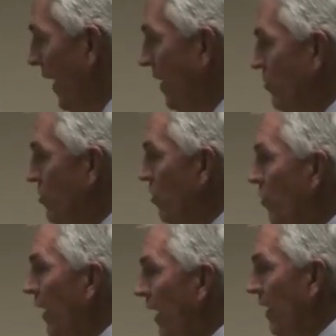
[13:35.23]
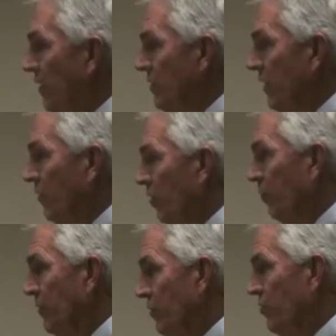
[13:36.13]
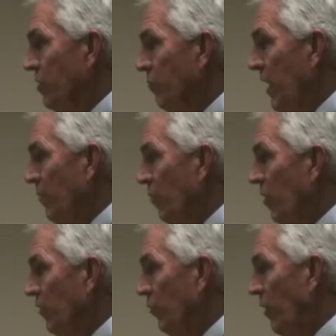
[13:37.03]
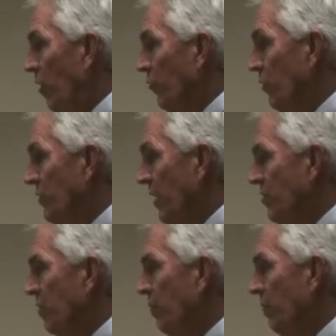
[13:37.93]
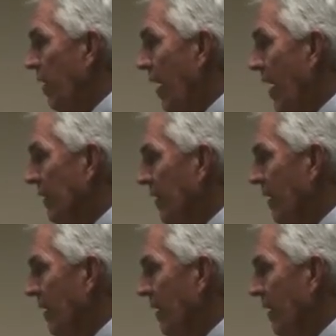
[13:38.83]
AASHTO has in their position paper on the Reauthorization Act,